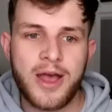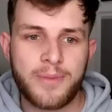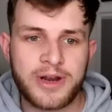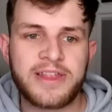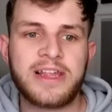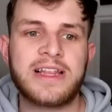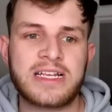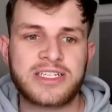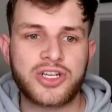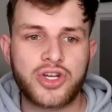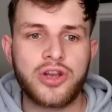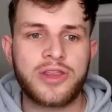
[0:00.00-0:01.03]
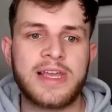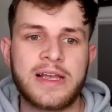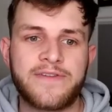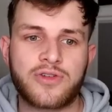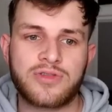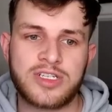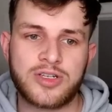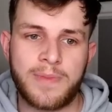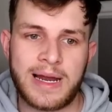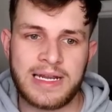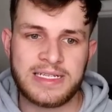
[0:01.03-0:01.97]
But I think that's a good thing for
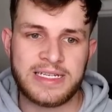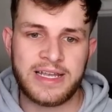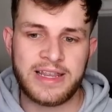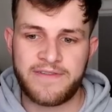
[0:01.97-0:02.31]
Crystal Palace here.